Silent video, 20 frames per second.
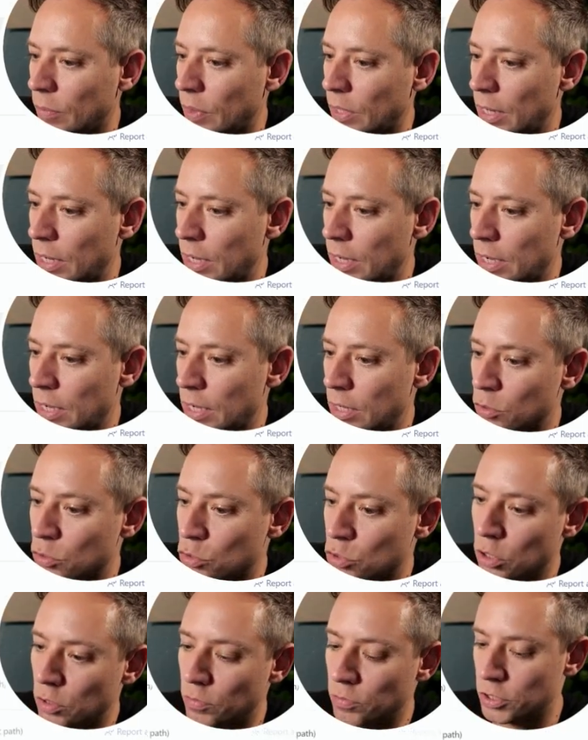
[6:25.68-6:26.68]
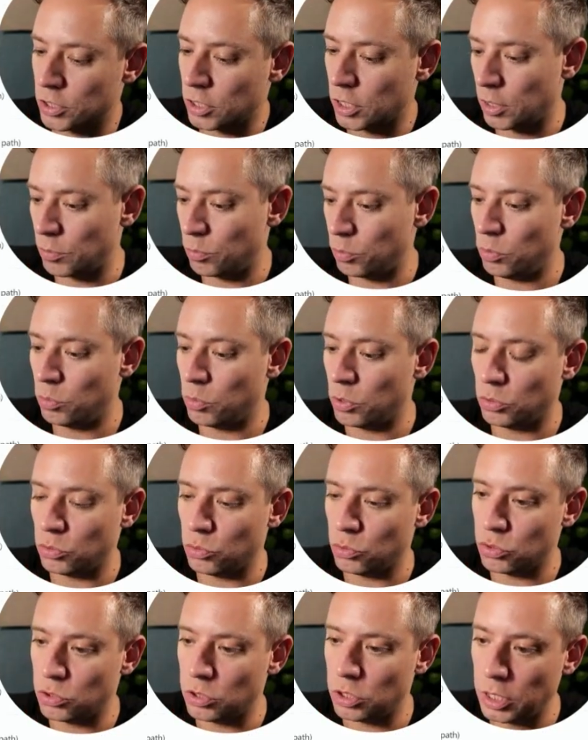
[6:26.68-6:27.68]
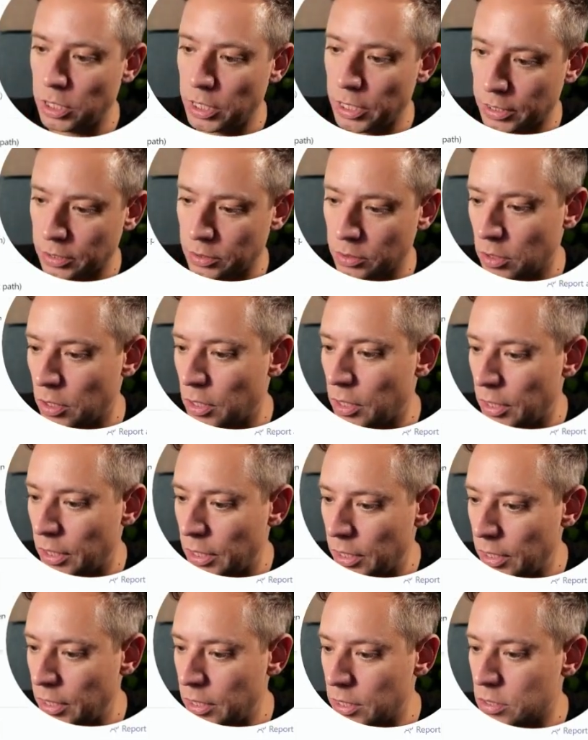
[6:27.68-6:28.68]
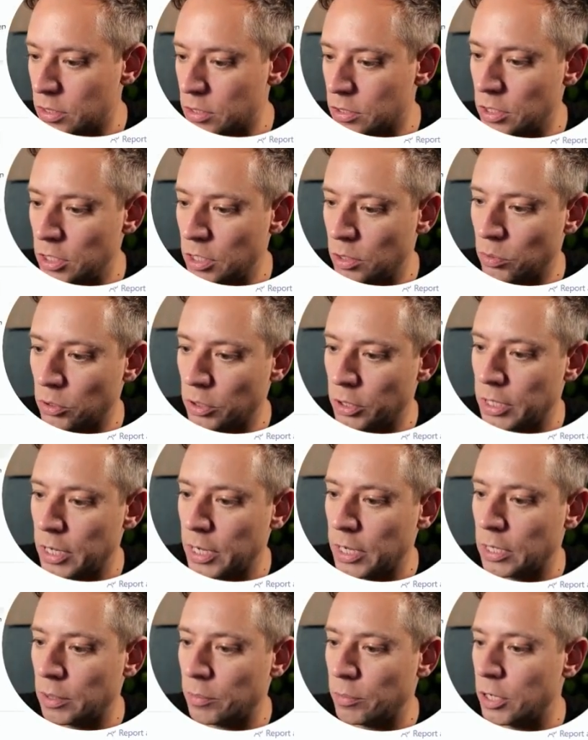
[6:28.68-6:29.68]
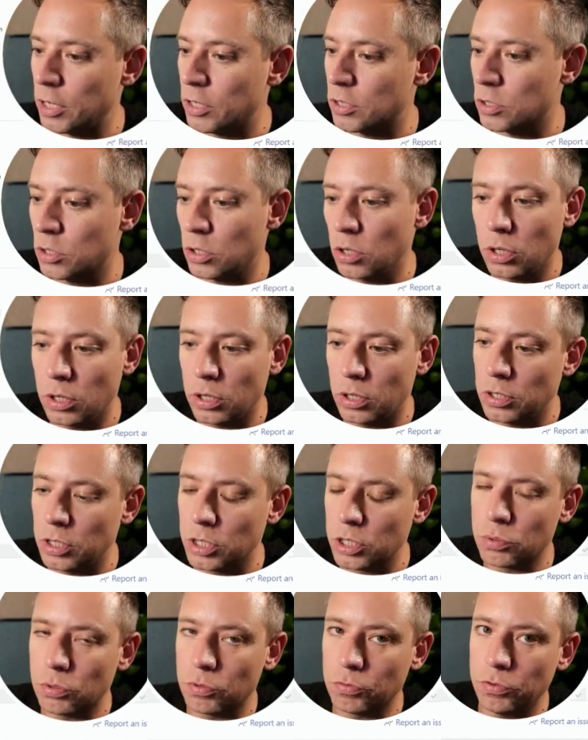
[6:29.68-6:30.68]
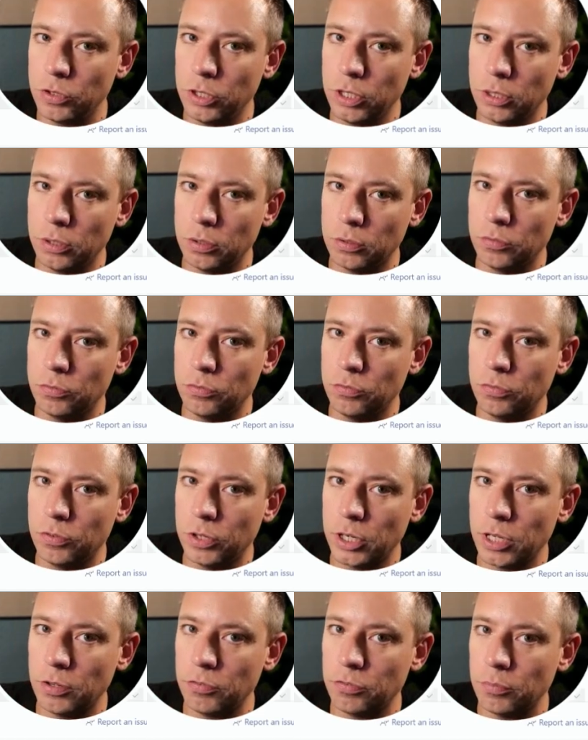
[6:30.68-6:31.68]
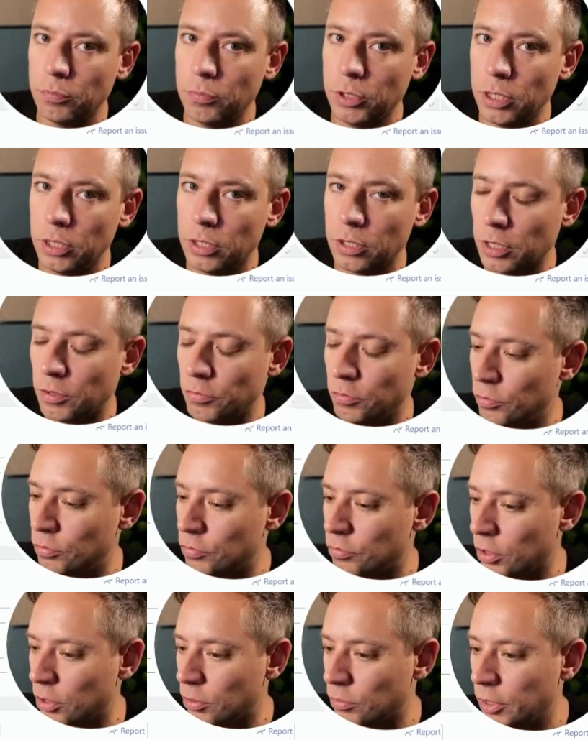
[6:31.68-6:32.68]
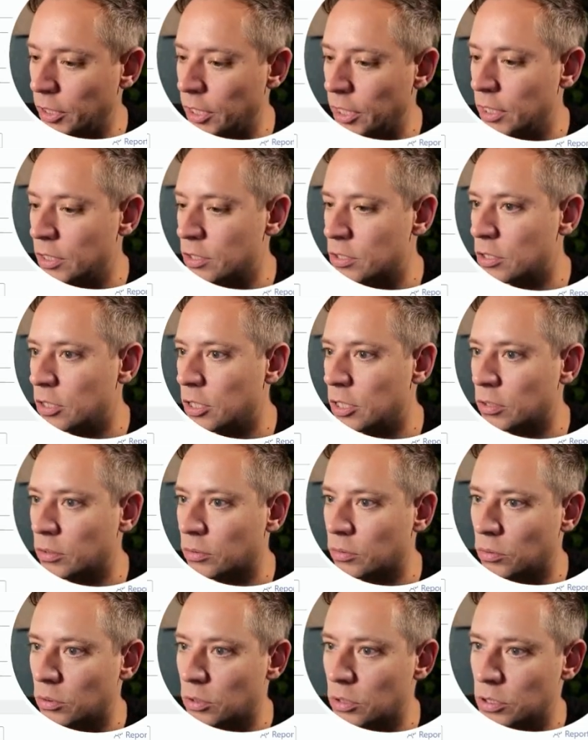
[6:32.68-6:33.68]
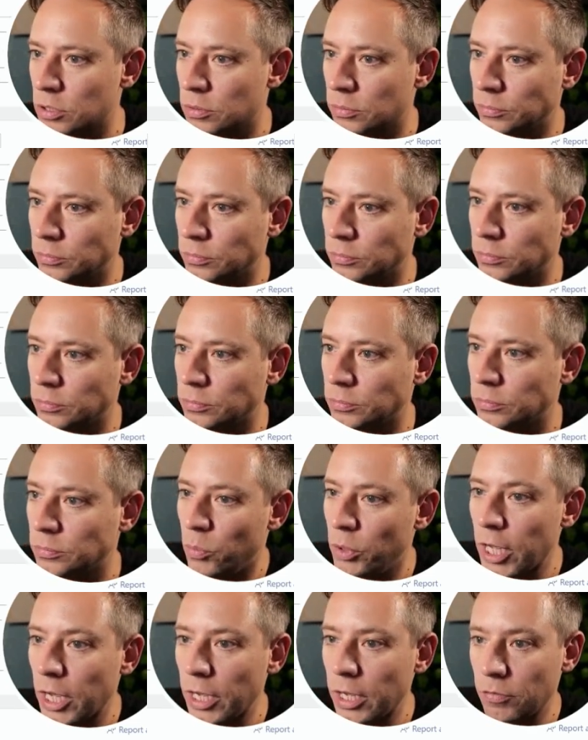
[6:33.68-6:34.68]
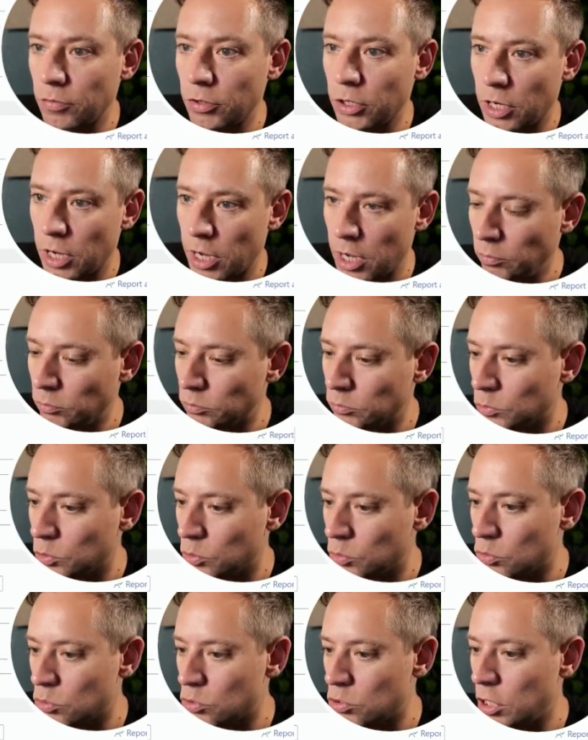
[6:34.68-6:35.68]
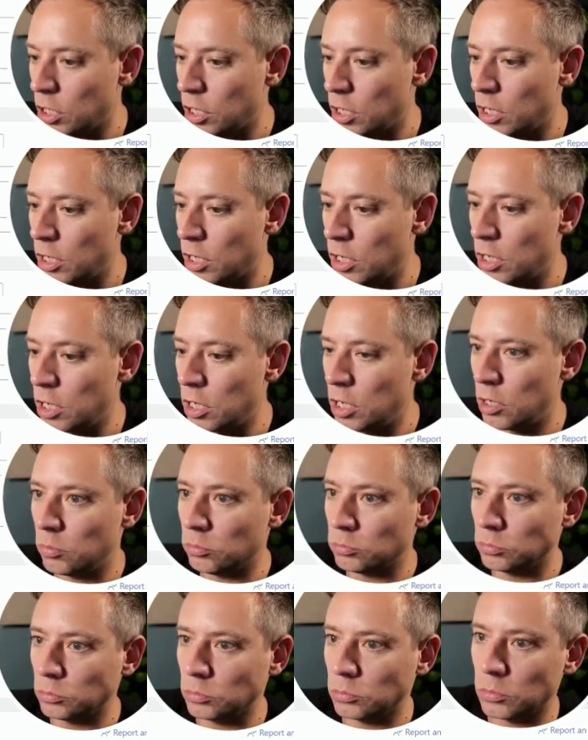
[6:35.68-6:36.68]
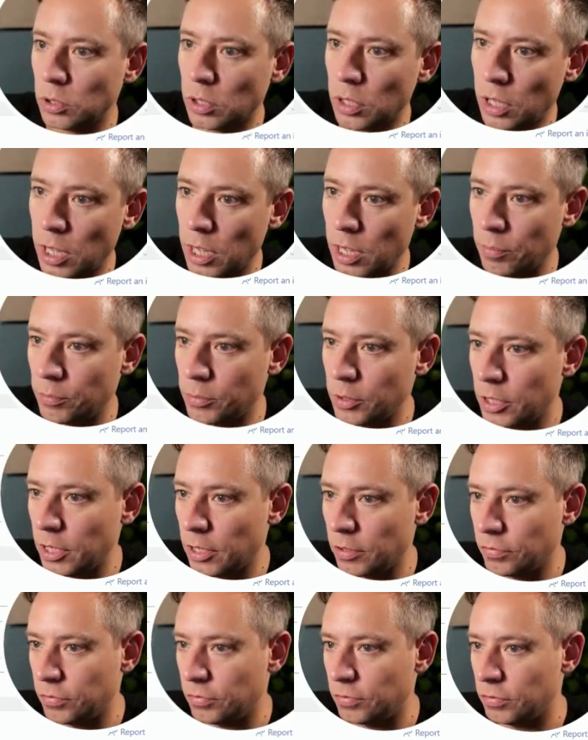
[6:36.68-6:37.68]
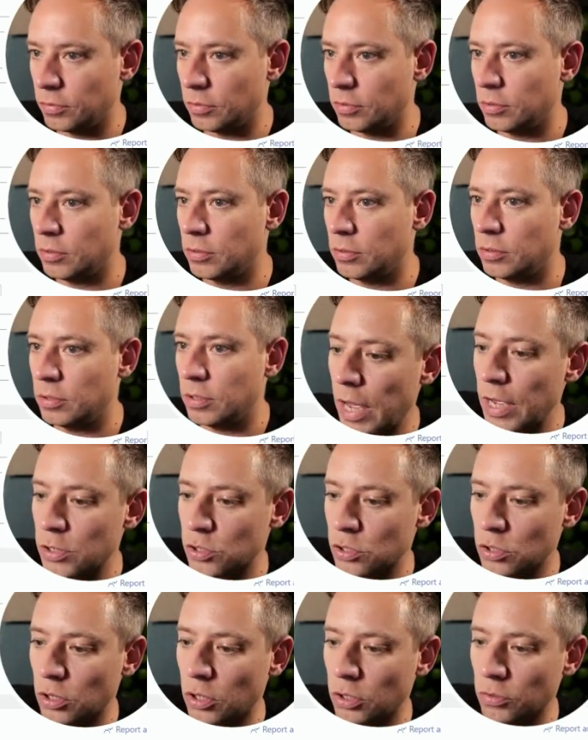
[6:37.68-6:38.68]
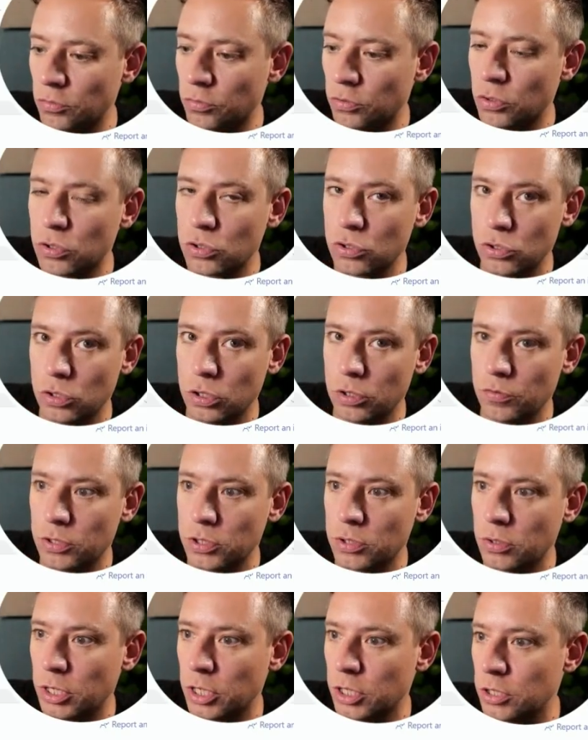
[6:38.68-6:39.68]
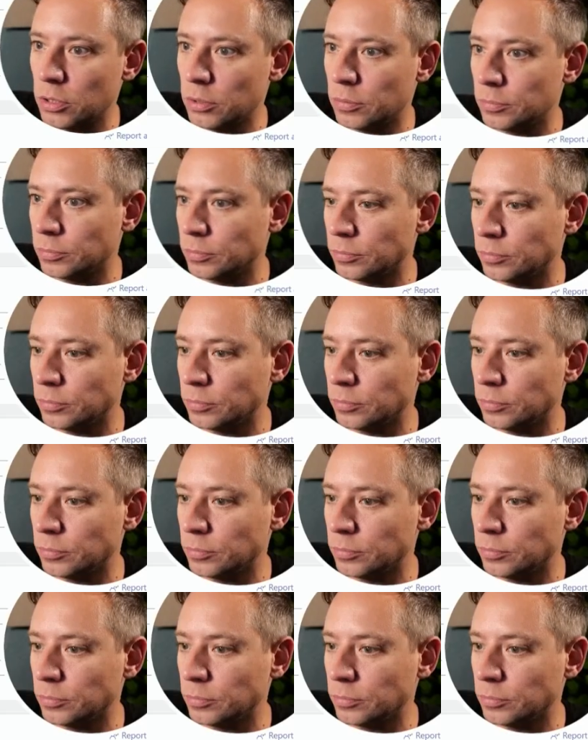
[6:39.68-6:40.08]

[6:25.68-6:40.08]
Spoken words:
And the service type we want to select is a SQL database. This will feel very familiar if you followed the Getting Started course. We can give it a name, say app-dev scon for service connection,